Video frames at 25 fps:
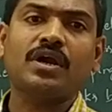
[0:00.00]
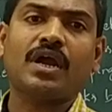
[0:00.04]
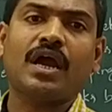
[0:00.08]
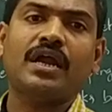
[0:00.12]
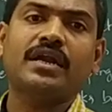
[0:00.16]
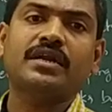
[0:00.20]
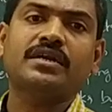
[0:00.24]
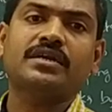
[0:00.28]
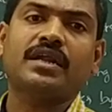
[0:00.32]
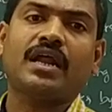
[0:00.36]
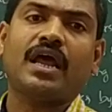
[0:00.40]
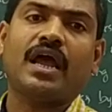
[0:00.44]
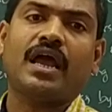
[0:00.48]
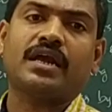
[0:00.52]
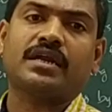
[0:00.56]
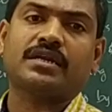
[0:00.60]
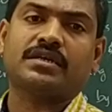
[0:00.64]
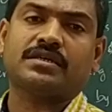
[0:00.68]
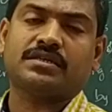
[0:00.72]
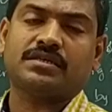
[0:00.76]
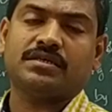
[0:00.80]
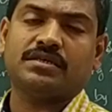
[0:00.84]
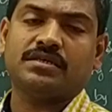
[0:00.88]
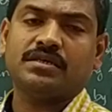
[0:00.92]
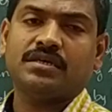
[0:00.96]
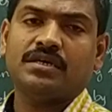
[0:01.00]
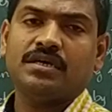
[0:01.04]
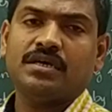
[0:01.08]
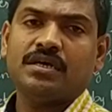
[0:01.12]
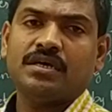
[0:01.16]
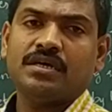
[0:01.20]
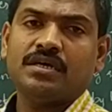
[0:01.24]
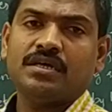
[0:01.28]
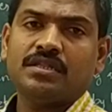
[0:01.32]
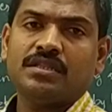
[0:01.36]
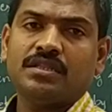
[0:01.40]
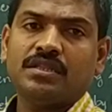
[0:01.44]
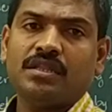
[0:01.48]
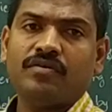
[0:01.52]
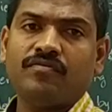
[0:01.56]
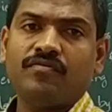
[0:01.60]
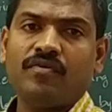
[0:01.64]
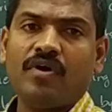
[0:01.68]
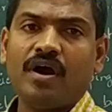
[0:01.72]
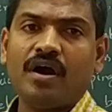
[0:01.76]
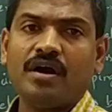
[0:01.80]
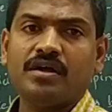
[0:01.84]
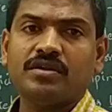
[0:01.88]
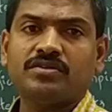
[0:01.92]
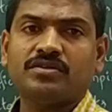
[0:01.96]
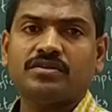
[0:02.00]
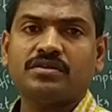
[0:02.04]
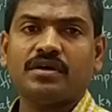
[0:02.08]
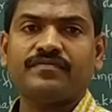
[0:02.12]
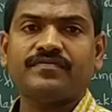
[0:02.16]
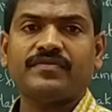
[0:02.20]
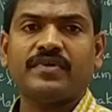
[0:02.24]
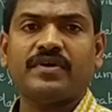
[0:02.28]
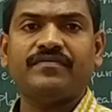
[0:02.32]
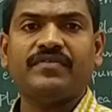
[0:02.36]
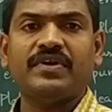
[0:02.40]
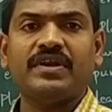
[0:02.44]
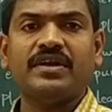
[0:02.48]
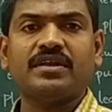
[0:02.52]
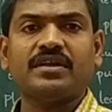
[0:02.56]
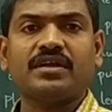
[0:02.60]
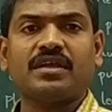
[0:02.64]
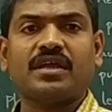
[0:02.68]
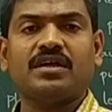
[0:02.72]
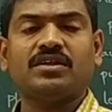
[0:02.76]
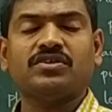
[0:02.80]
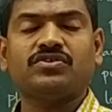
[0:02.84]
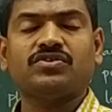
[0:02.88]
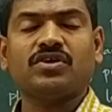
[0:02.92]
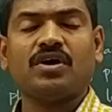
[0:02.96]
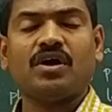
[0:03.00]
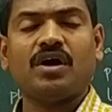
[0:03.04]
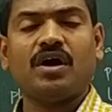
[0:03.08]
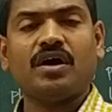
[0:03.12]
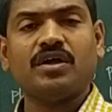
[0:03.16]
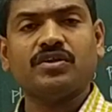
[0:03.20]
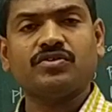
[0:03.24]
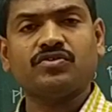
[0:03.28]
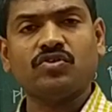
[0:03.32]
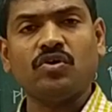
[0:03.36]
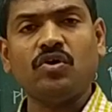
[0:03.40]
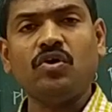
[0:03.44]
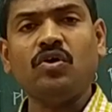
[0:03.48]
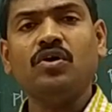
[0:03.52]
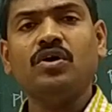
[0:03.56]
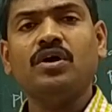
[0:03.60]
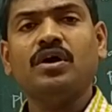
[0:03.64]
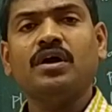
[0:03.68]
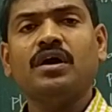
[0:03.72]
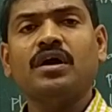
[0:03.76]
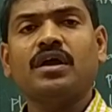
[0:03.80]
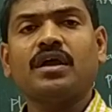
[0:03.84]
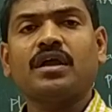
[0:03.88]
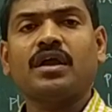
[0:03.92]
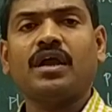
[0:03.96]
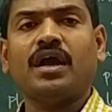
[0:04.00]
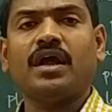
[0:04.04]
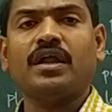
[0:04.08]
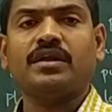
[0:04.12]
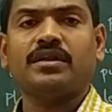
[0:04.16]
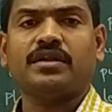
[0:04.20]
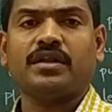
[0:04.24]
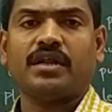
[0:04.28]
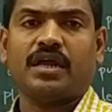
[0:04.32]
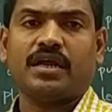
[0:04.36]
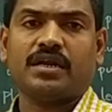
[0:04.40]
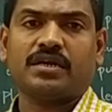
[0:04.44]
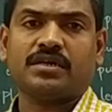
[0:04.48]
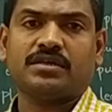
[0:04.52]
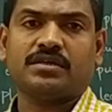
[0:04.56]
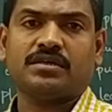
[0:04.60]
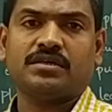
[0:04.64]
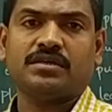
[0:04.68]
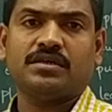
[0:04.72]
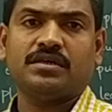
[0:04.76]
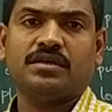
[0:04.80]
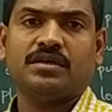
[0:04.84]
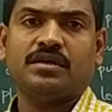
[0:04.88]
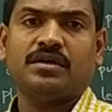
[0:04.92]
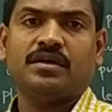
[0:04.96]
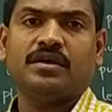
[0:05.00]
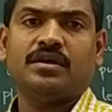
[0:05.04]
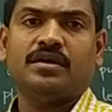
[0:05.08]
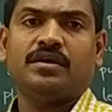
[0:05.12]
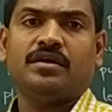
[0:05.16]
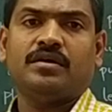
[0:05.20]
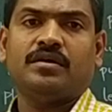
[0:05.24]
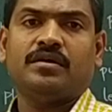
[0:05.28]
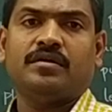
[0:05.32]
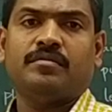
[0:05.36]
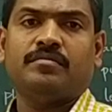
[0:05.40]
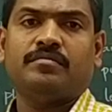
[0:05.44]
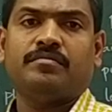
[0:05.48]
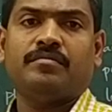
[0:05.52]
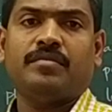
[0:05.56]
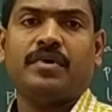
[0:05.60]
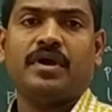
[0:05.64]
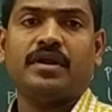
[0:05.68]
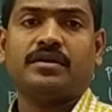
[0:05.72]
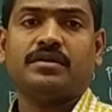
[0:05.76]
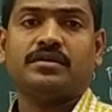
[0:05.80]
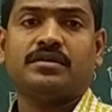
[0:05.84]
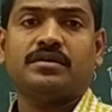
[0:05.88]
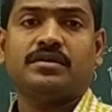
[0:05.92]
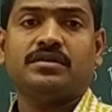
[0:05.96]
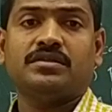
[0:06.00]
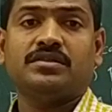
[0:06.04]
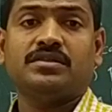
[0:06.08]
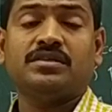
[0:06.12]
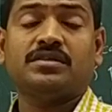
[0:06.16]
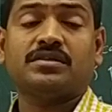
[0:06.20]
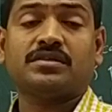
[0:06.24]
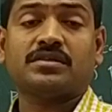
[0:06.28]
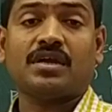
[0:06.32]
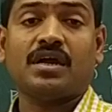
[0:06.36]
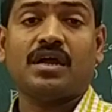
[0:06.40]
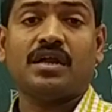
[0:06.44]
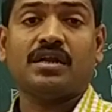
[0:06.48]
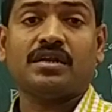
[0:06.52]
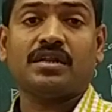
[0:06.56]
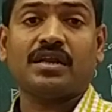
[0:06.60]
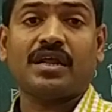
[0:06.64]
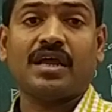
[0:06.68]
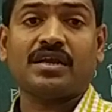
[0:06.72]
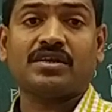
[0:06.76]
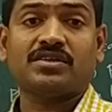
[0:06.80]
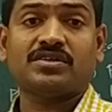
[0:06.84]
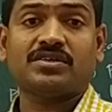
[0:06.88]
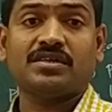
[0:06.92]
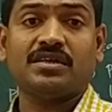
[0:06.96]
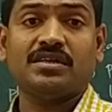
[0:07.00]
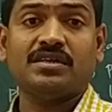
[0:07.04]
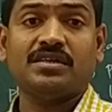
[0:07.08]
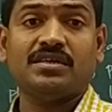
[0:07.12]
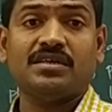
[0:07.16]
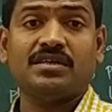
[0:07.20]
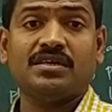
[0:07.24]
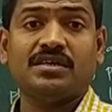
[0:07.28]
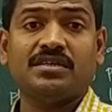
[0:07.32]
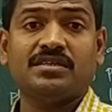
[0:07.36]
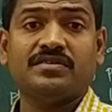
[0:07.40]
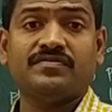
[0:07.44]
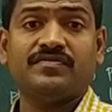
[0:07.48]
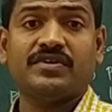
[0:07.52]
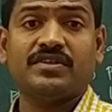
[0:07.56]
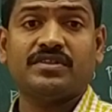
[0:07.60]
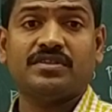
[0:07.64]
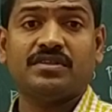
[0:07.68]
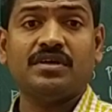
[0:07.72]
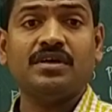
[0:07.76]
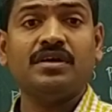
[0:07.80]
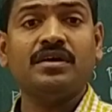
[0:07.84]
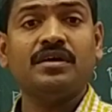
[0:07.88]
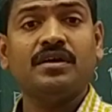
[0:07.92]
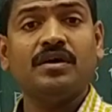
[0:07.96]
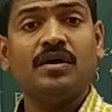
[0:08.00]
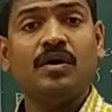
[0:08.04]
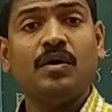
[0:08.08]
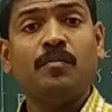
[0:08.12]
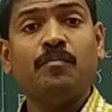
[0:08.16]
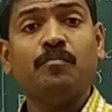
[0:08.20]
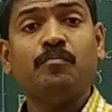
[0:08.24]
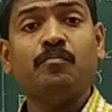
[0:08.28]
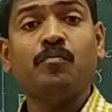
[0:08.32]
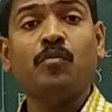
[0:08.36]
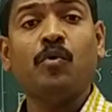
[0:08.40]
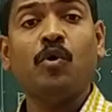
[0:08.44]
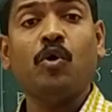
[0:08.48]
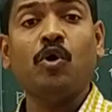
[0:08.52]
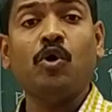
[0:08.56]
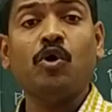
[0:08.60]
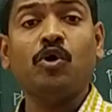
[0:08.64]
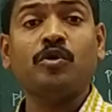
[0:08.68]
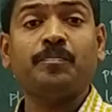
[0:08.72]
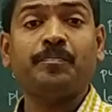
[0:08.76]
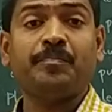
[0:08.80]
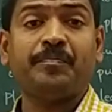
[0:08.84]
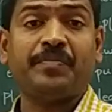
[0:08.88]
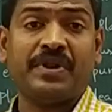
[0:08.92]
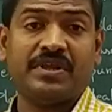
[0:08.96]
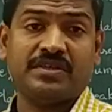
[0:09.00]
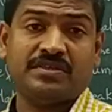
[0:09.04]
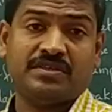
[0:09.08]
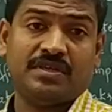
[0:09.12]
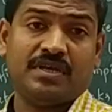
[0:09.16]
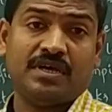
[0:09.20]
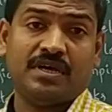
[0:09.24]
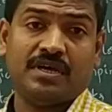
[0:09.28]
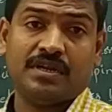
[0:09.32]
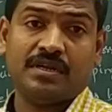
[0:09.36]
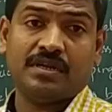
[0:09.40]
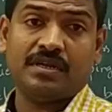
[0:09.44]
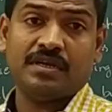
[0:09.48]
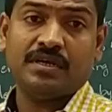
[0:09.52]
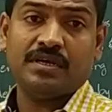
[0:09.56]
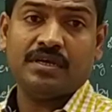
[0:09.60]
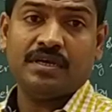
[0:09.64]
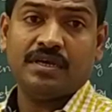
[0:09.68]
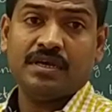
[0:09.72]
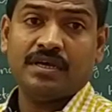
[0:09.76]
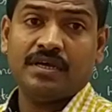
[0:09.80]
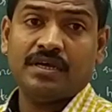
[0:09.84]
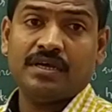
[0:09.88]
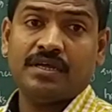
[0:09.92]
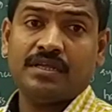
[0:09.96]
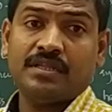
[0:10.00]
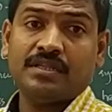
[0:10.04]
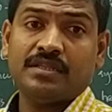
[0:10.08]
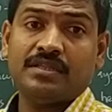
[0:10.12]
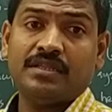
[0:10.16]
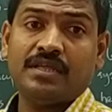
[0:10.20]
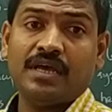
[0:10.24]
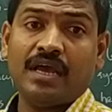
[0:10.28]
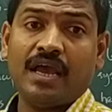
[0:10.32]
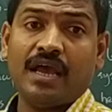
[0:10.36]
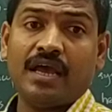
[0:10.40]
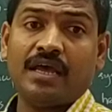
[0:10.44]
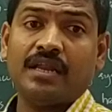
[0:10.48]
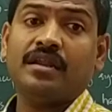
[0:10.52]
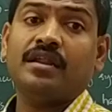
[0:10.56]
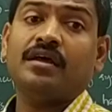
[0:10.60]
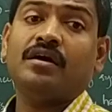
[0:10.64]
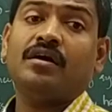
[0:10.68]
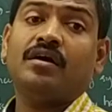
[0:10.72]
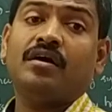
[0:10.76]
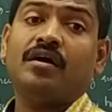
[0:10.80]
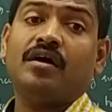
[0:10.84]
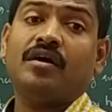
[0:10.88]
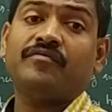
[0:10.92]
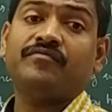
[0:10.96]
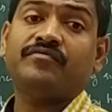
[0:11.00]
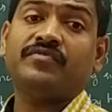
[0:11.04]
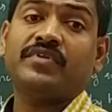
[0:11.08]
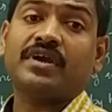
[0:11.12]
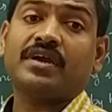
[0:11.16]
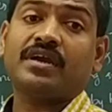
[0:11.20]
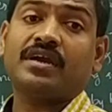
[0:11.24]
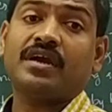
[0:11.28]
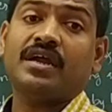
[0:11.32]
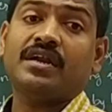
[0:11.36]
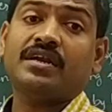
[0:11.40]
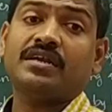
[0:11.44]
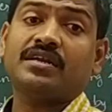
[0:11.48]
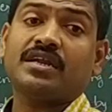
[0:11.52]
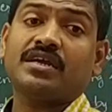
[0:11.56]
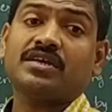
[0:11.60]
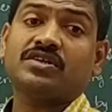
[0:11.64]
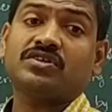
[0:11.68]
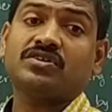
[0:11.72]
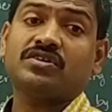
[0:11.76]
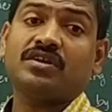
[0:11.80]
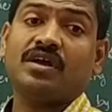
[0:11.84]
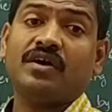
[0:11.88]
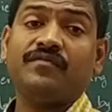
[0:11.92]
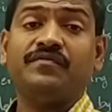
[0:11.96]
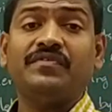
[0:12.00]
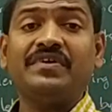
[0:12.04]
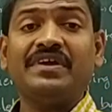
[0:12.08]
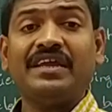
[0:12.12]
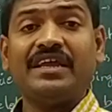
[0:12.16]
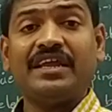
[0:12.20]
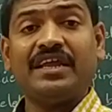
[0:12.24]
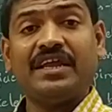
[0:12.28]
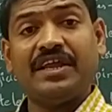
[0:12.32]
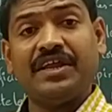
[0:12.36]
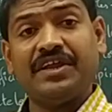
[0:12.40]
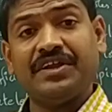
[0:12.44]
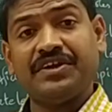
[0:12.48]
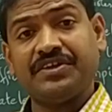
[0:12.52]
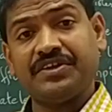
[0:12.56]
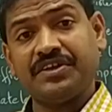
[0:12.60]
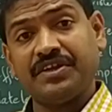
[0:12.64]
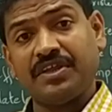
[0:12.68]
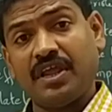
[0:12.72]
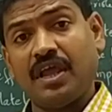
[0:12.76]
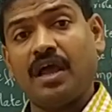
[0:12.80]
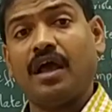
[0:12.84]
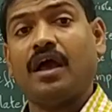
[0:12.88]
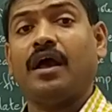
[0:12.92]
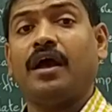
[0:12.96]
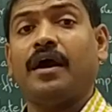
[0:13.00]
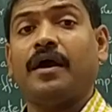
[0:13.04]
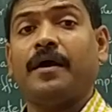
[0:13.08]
contract. The walls of the ventricles also contract. But this contraction is with more pressure than of the contraction of atria.